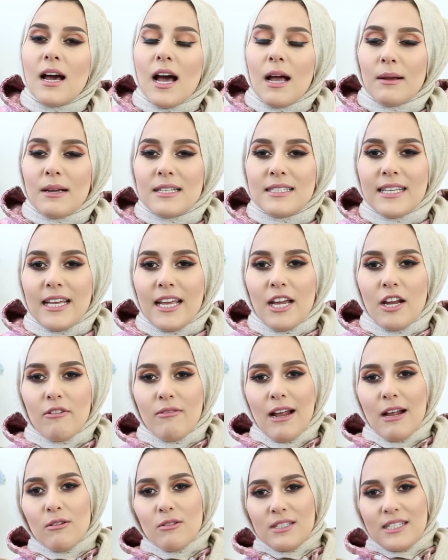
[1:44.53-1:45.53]
I'm gonna say
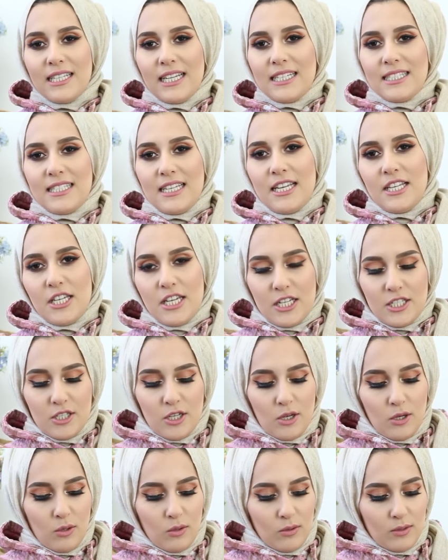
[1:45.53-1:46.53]
around 16 years
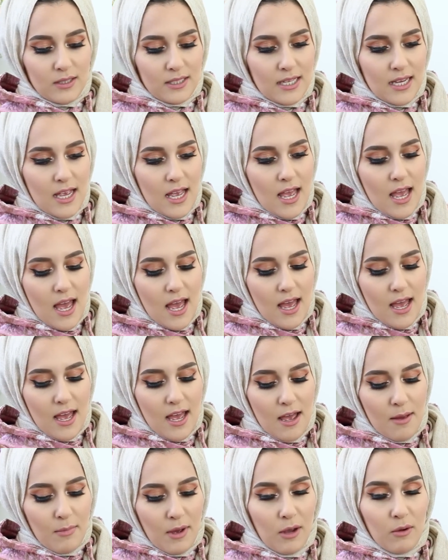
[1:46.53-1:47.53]
old.
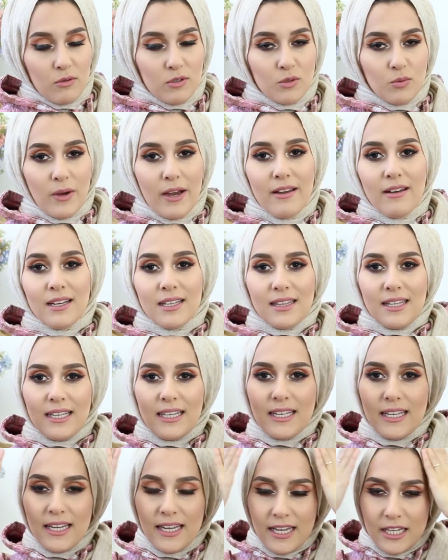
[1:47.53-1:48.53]
I was wearing
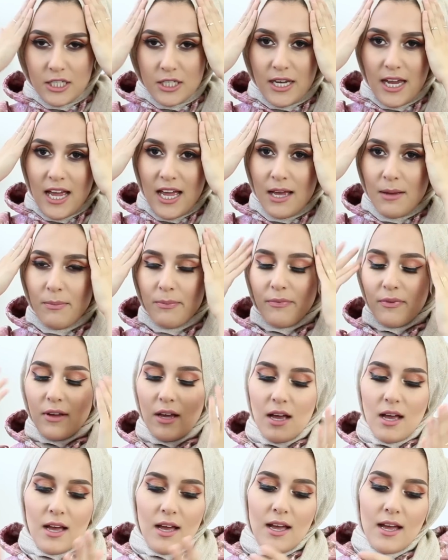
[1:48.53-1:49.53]
the hijab
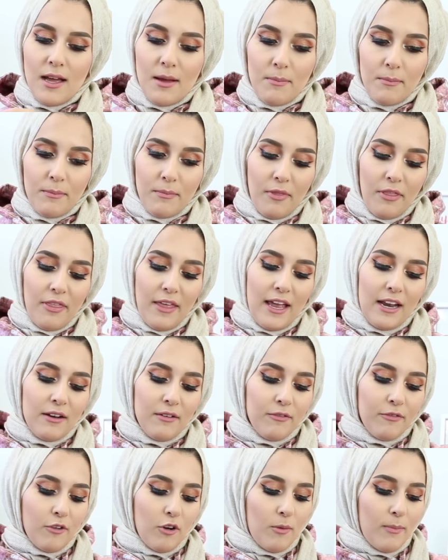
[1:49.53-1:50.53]
then
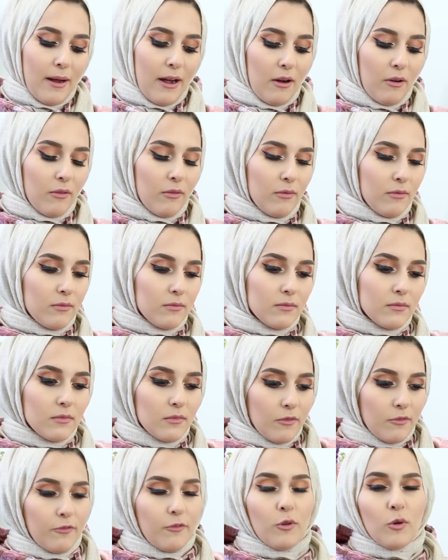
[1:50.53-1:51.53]
for about
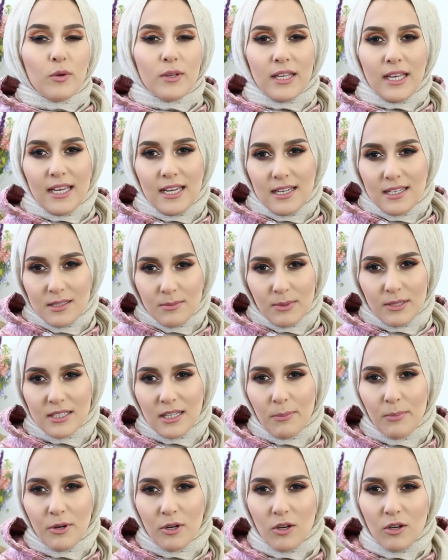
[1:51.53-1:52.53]
4 years, because
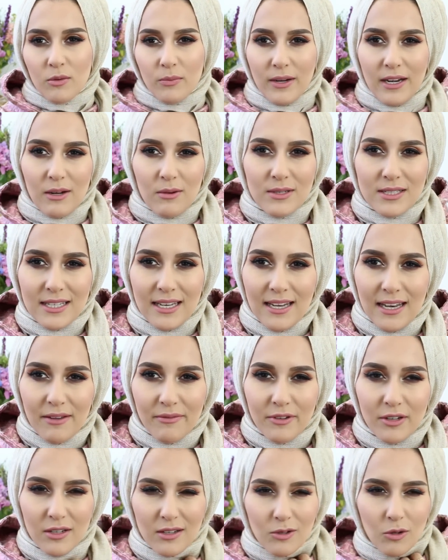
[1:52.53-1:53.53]
I put it on when I was
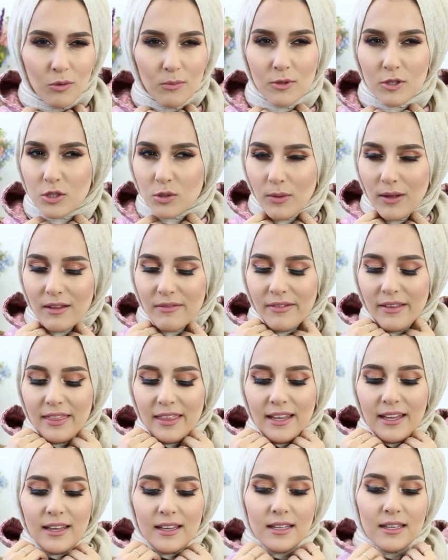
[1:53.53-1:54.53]
11, almost 12 I
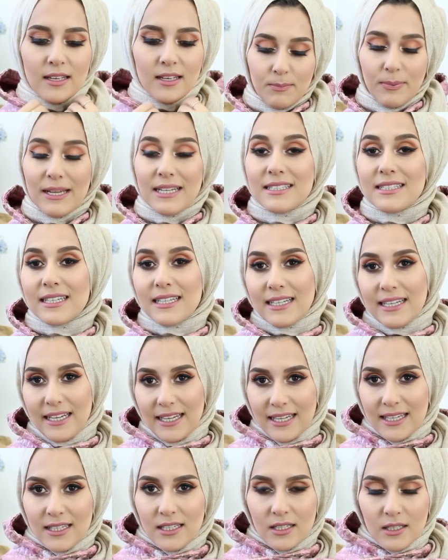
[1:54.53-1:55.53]
think.
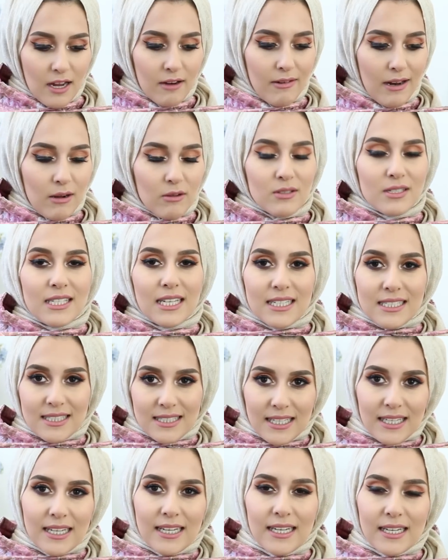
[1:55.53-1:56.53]
Basically, around
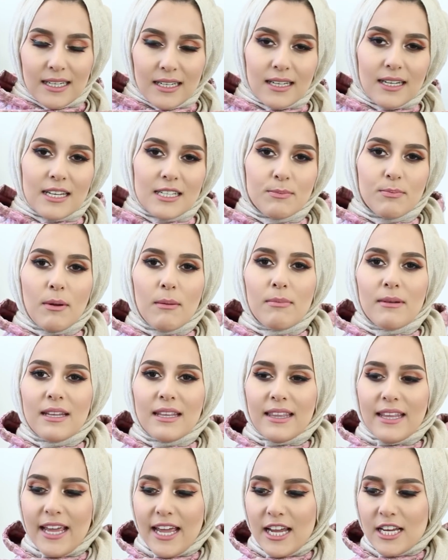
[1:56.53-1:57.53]
16 is
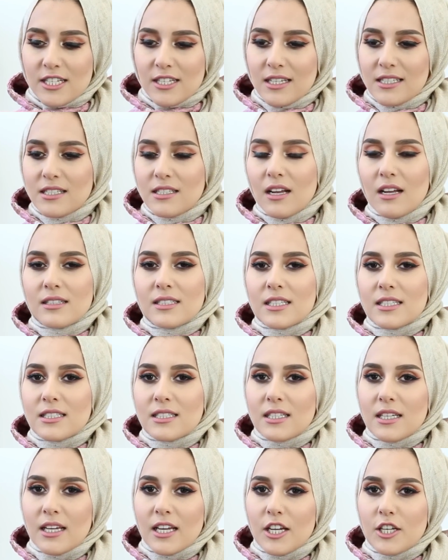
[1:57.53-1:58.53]
probably the age I started
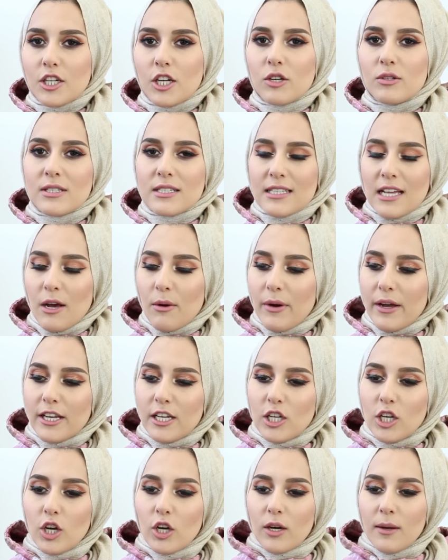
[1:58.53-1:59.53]
to notice how I
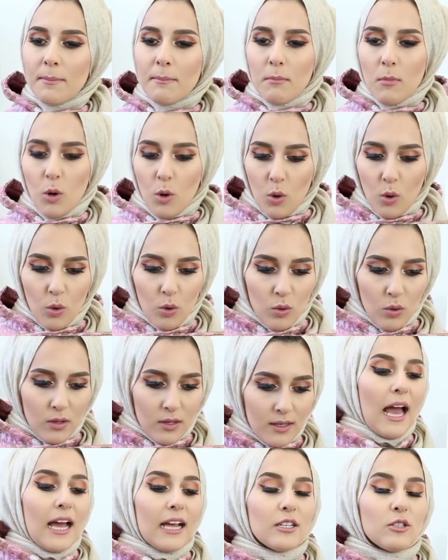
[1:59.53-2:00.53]
look more,
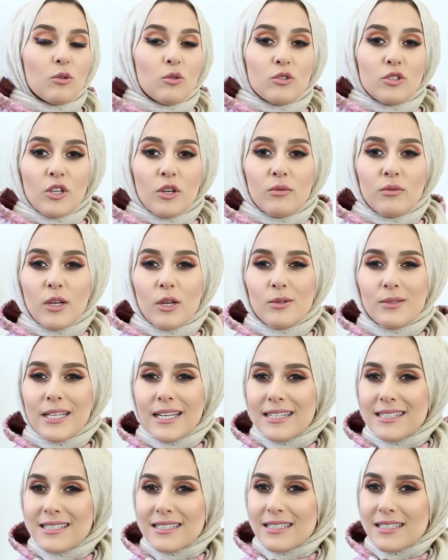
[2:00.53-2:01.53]
and also
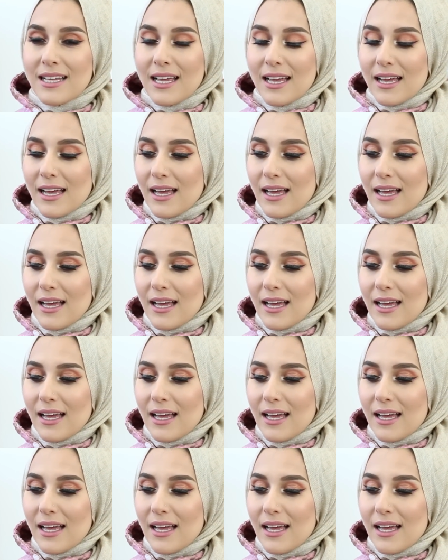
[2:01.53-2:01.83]
notice,